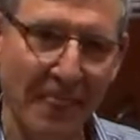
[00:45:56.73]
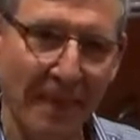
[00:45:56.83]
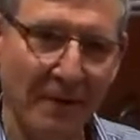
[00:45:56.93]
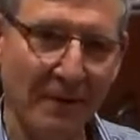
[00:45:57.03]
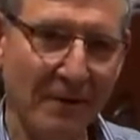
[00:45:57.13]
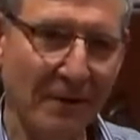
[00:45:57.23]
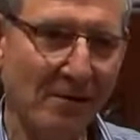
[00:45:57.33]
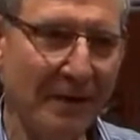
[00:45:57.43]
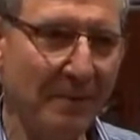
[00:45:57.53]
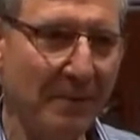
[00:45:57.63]
Not
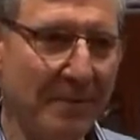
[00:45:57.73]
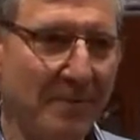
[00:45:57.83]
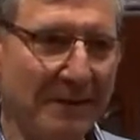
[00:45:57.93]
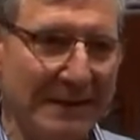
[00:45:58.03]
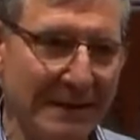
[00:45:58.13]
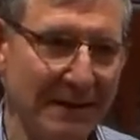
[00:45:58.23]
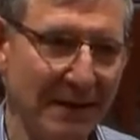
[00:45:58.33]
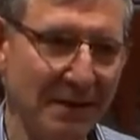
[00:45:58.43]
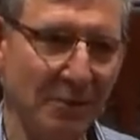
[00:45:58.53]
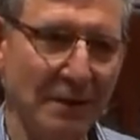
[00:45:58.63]
only are people
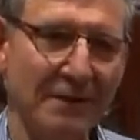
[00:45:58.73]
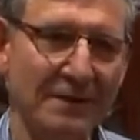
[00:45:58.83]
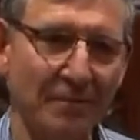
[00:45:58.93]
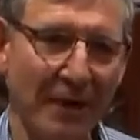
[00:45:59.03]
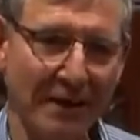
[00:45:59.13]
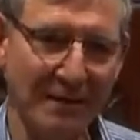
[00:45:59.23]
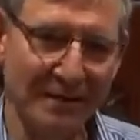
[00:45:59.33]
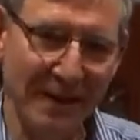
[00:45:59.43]
continuing this practice,